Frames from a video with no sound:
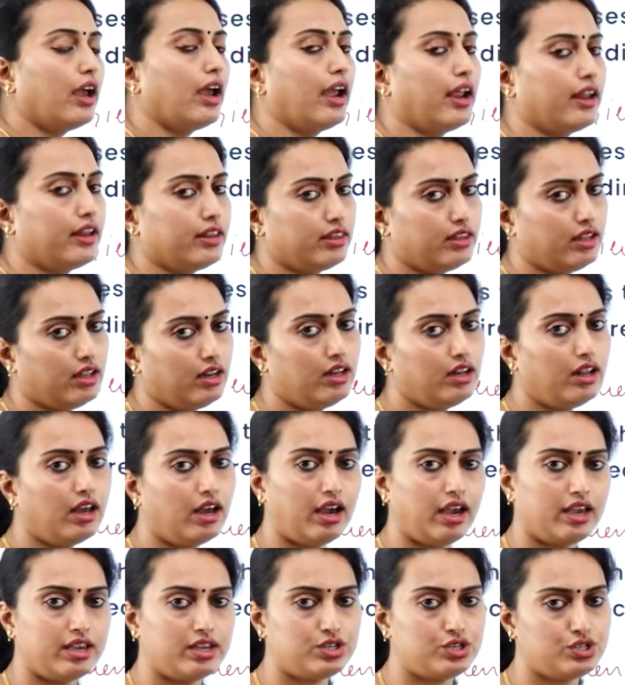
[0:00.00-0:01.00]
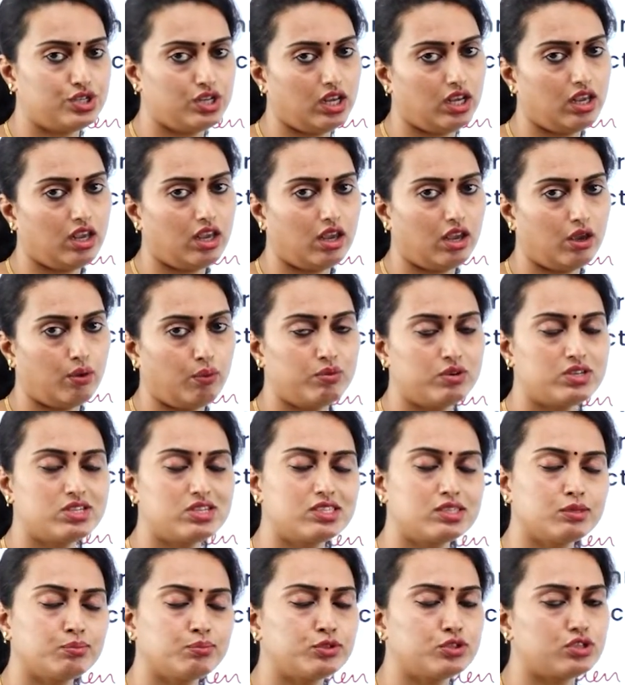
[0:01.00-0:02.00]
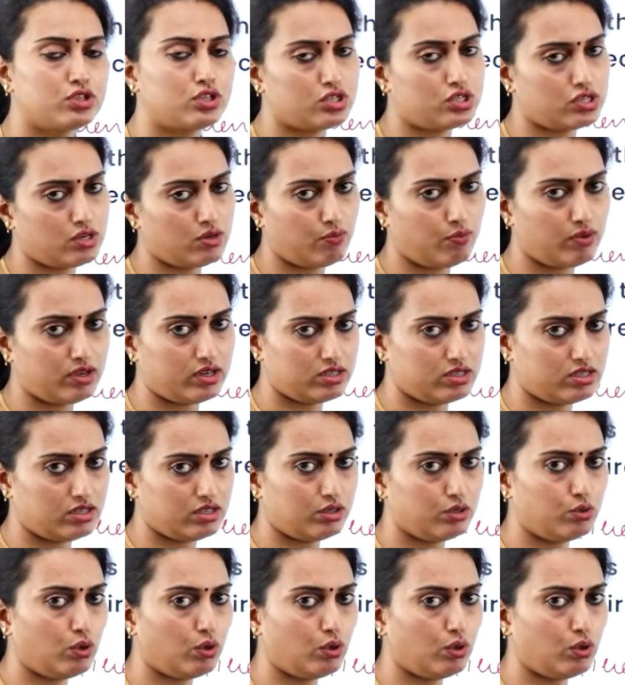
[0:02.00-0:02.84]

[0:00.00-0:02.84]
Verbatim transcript: and then ijk, which is a position vector,